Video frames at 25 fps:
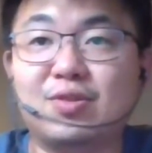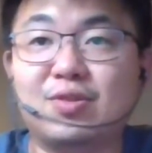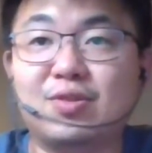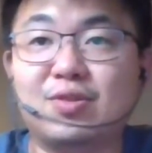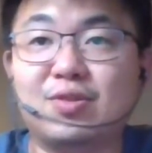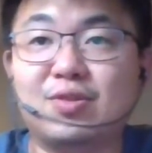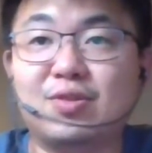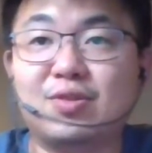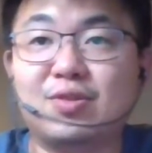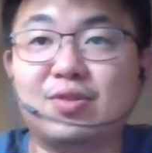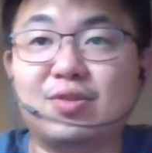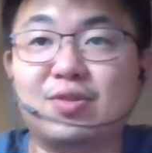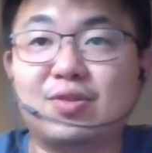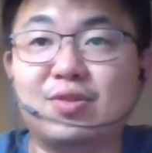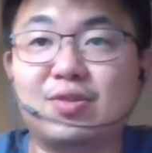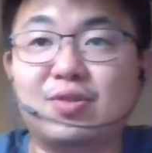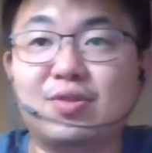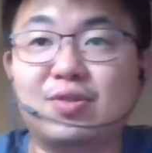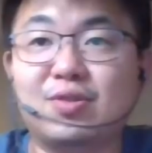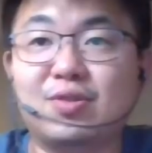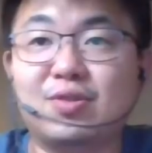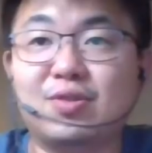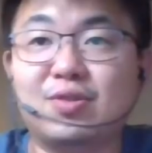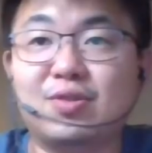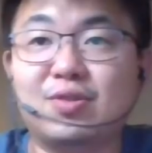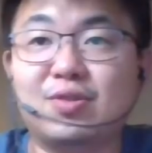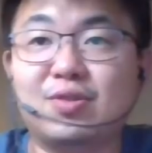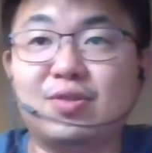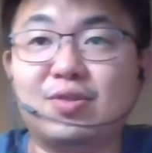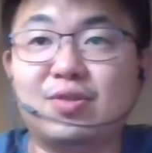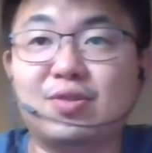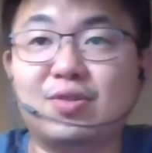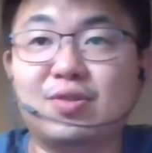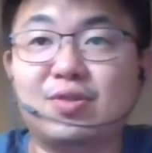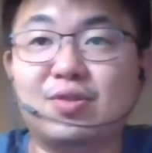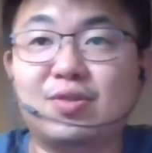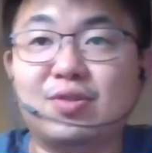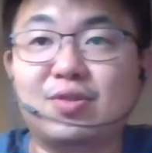Okay, it's the thing lah.
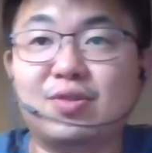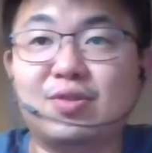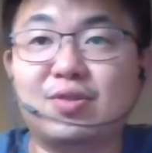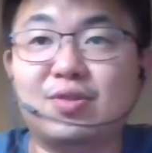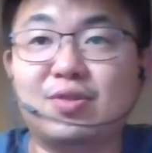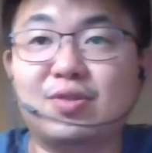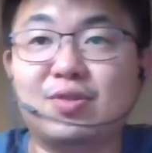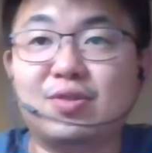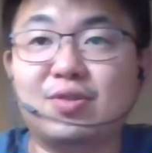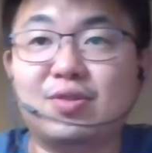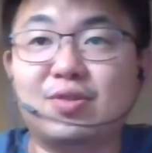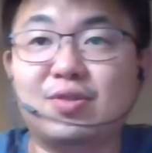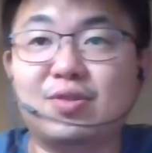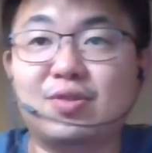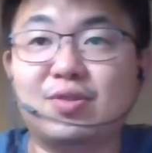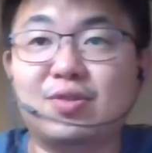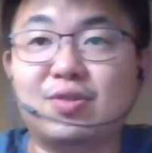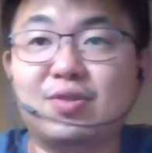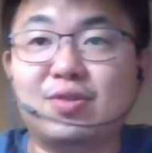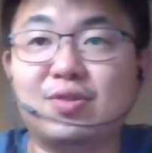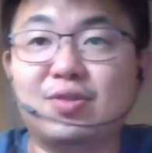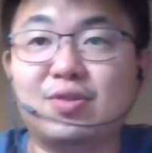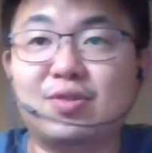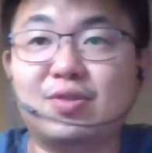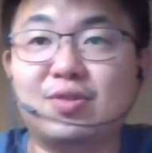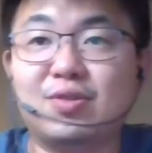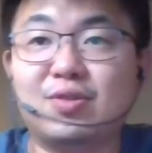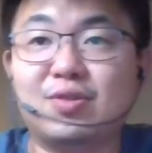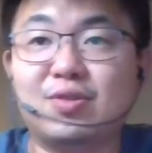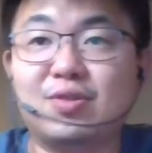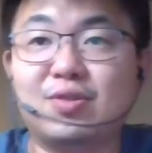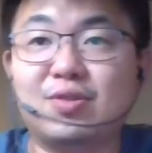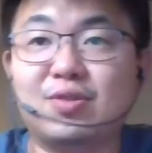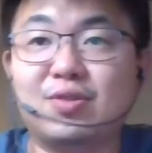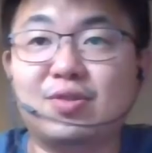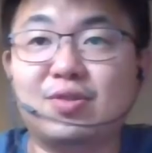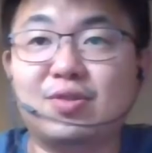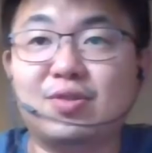So the laminated flooring,
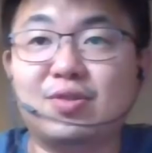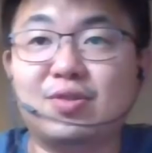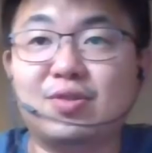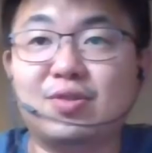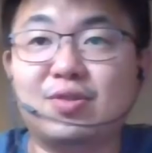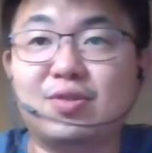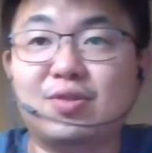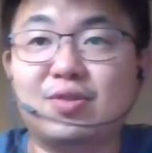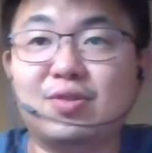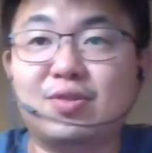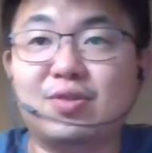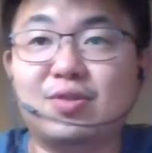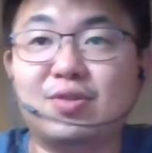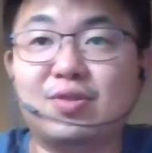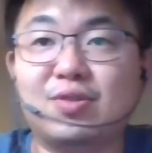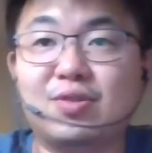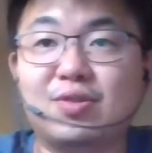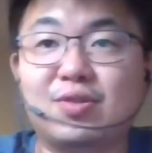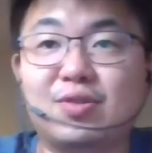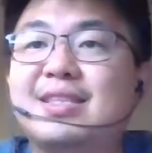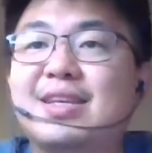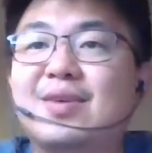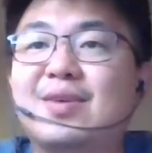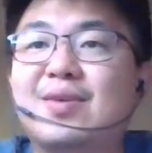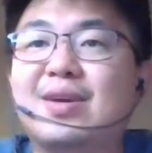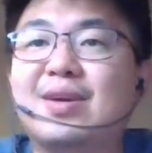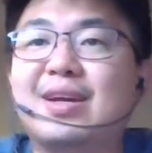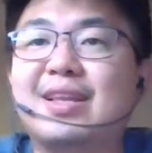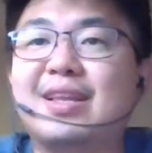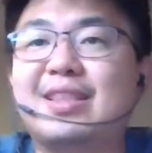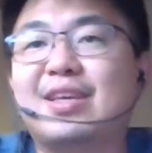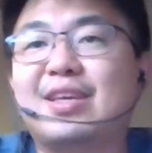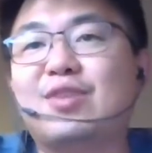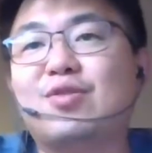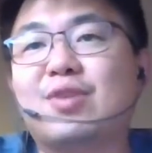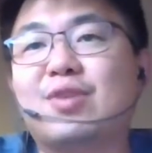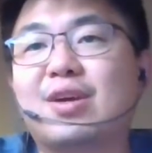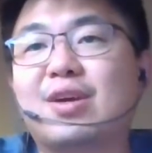that one pretty easy. That
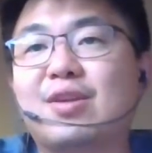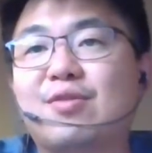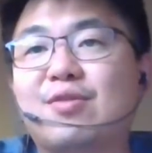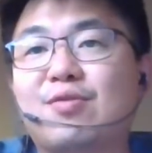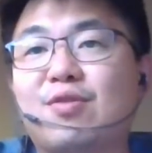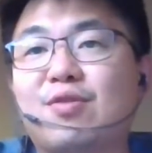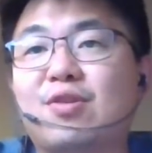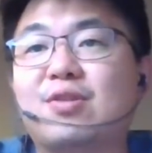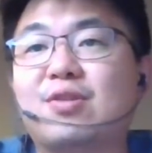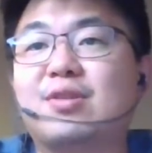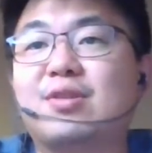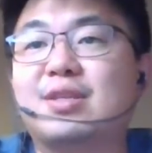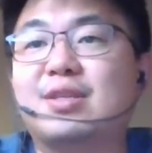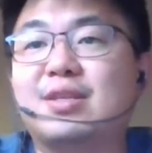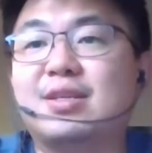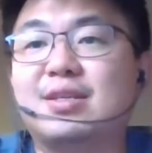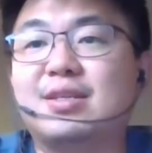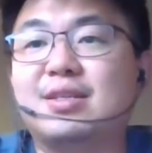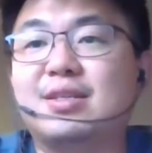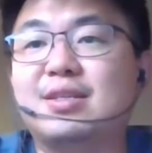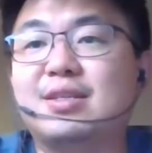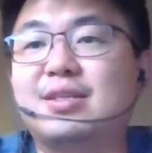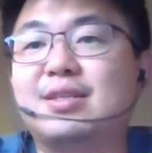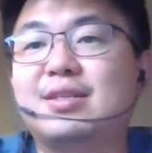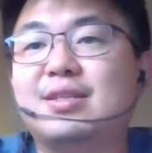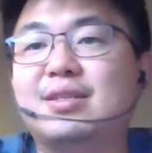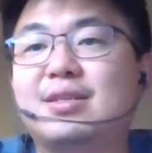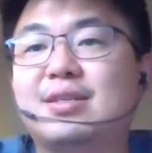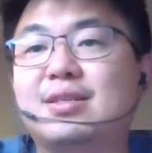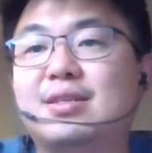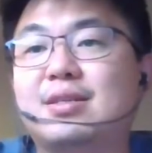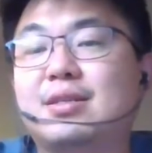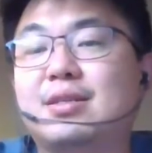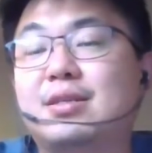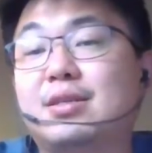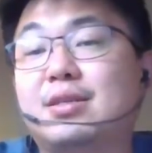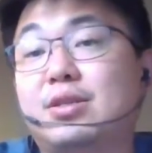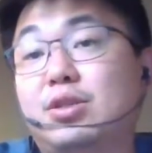one I think you can afford.
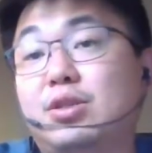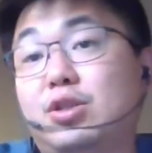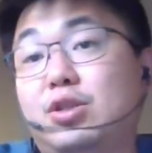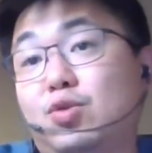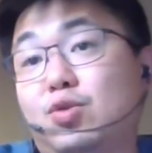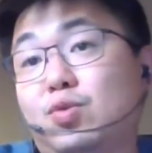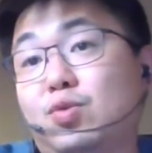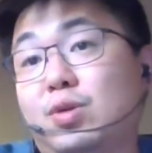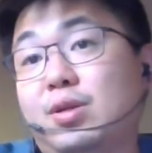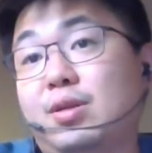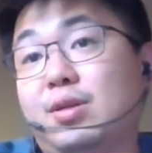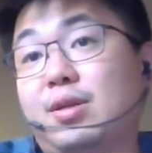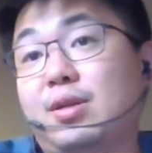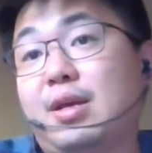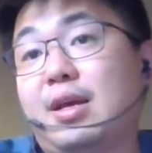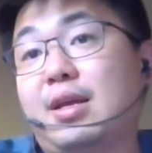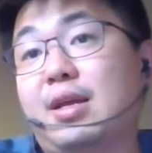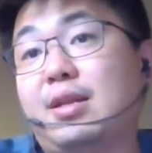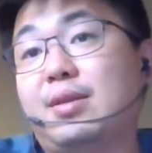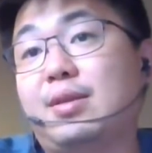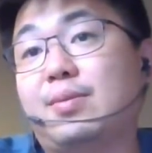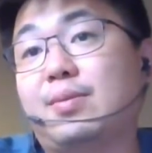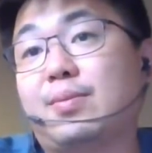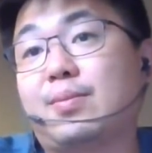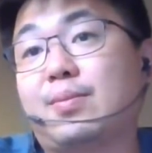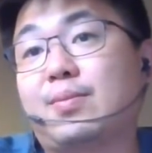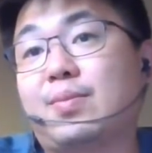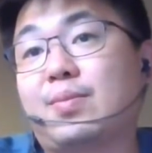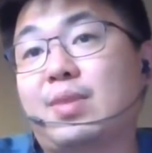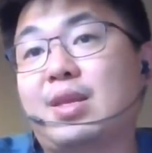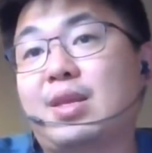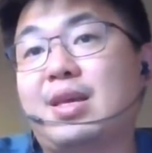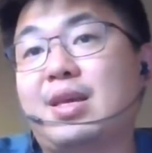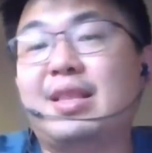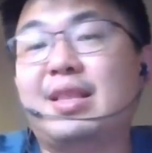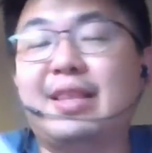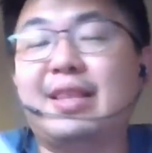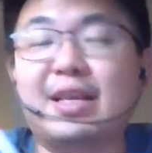This one, and
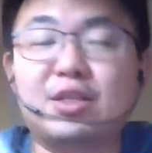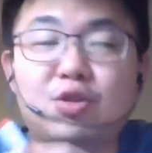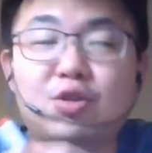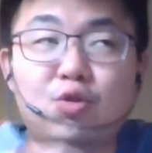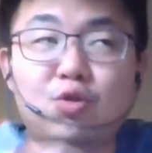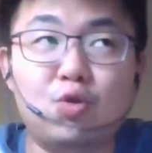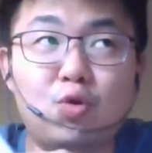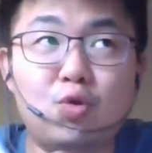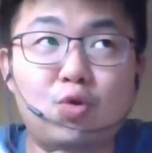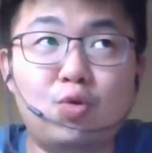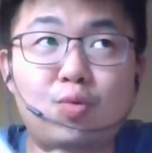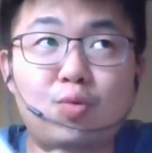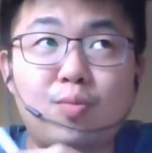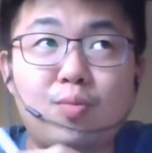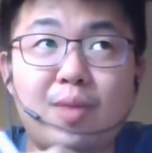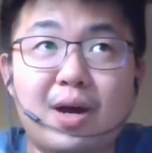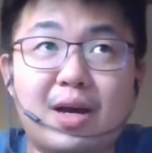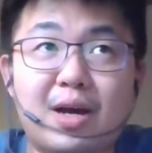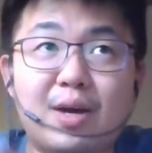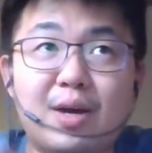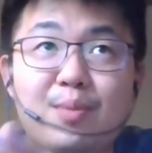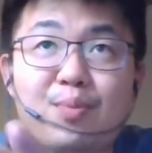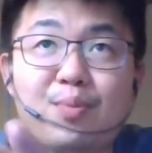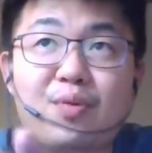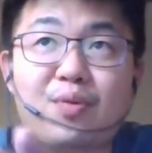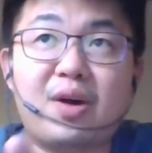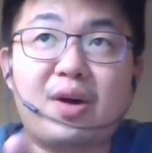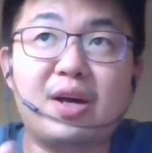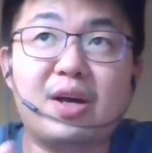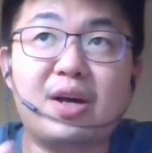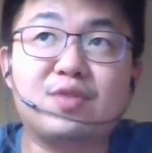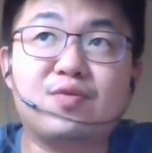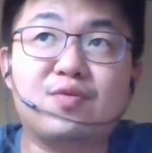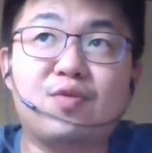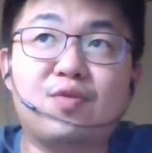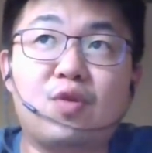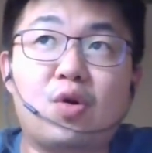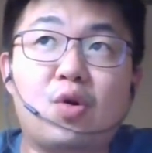there's no market
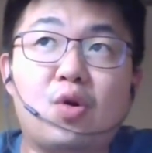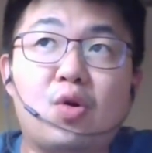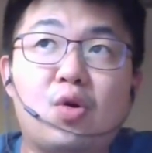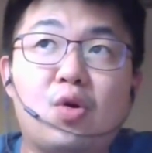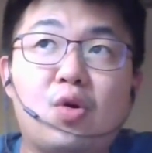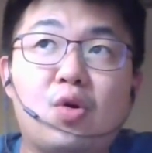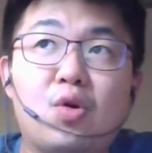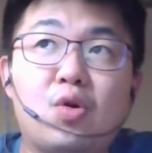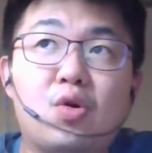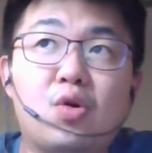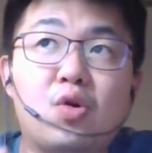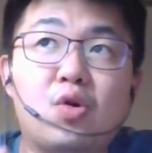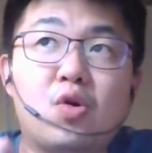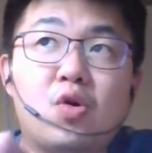price for